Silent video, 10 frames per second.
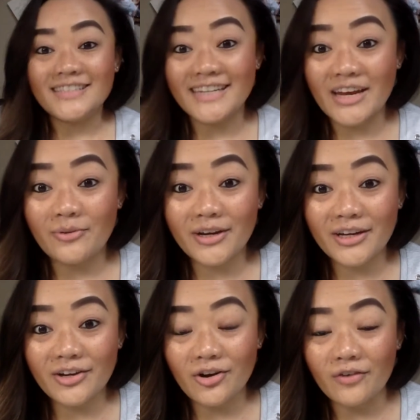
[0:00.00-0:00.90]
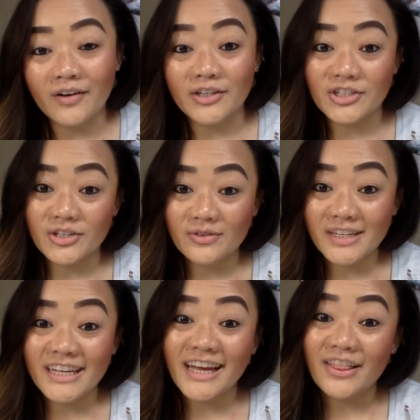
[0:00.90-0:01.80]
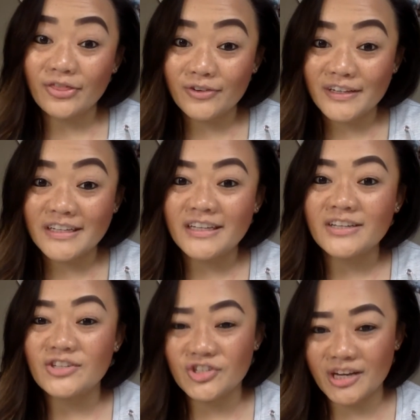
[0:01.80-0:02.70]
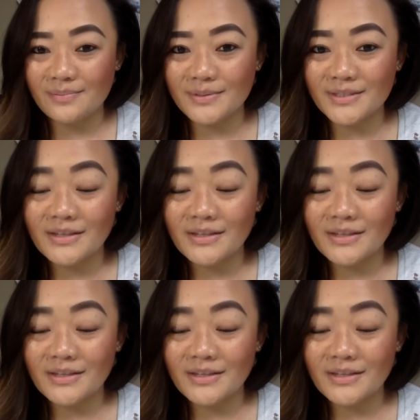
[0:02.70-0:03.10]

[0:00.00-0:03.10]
Today we're going to go over 2D and 3D shapes.